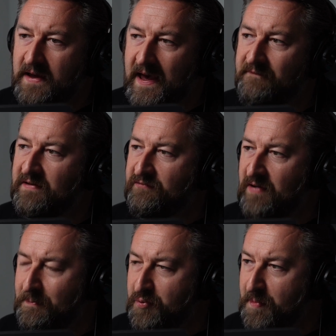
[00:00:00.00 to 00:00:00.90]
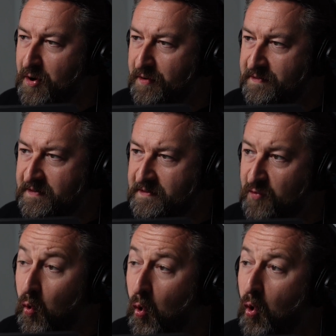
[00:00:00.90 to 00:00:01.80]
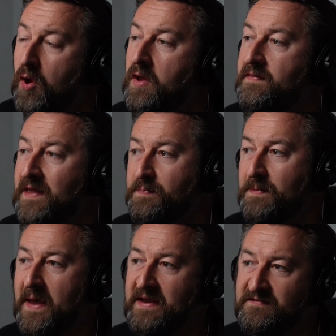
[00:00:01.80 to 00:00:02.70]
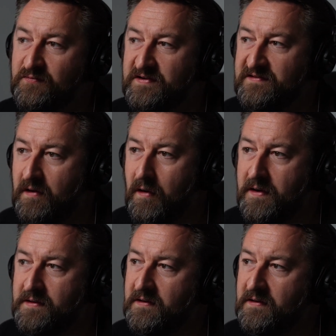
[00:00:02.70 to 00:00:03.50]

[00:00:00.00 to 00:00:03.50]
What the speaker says: heavily reprimanded, or they'd be made to resign.